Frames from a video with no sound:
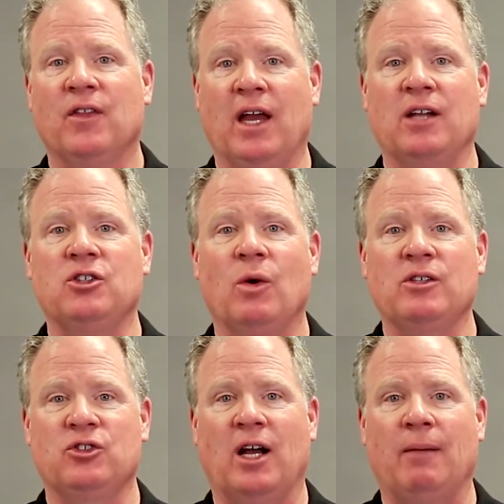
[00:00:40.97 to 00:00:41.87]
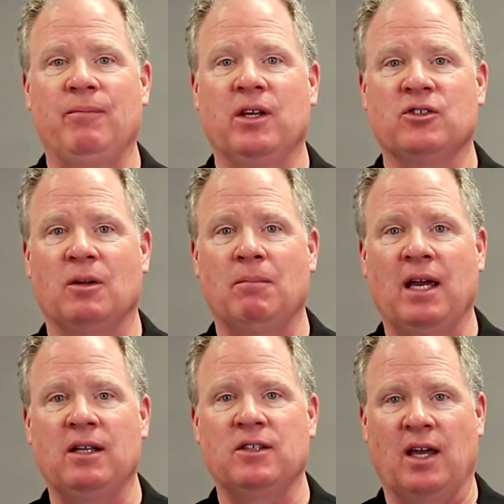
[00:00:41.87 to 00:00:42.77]
the HOA's job is to
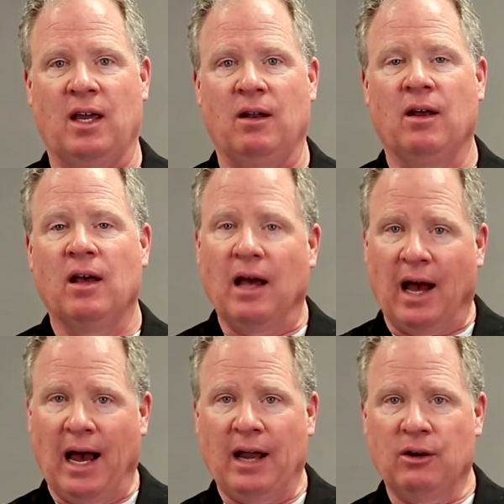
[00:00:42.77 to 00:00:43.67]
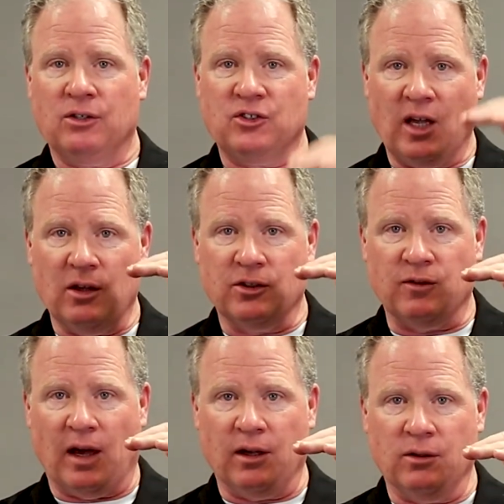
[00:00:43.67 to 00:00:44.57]
maintain higher sales
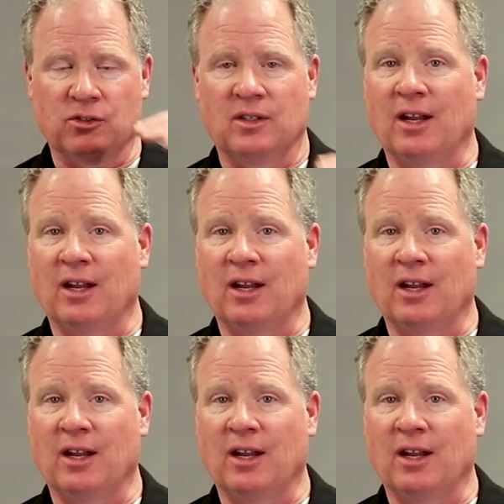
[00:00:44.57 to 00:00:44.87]
values.